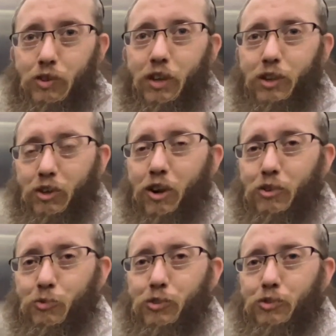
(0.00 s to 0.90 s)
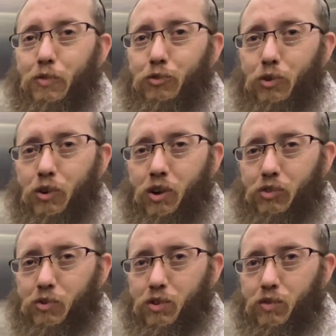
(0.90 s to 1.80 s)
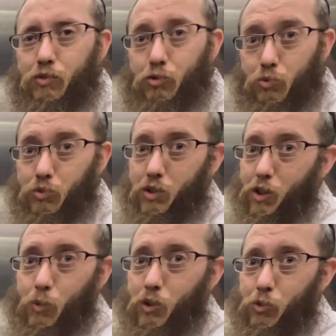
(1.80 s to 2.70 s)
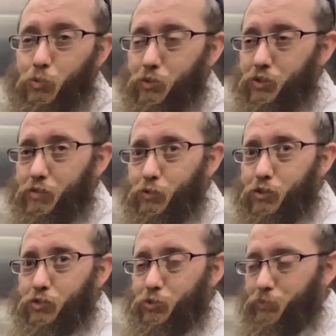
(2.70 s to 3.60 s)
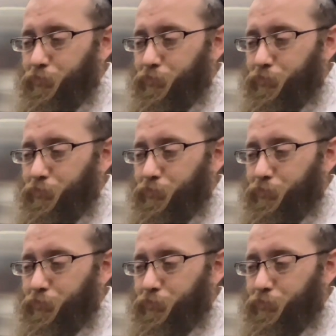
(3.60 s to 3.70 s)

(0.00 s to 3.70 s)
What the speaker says: to get the hundreds of Jews that otherwise we wouldn't have reached them.